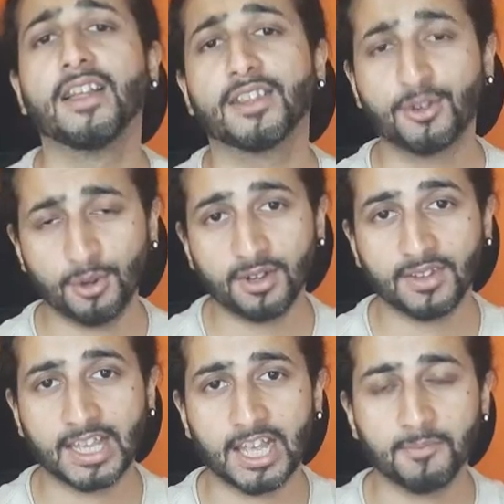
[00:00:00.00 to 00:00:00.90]
The goal of the
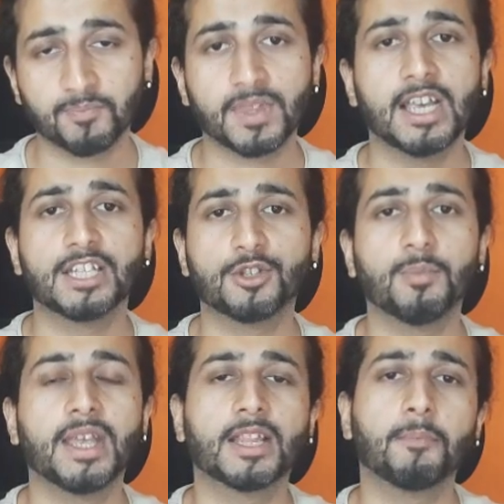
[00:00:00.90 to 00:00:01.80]
game is to make the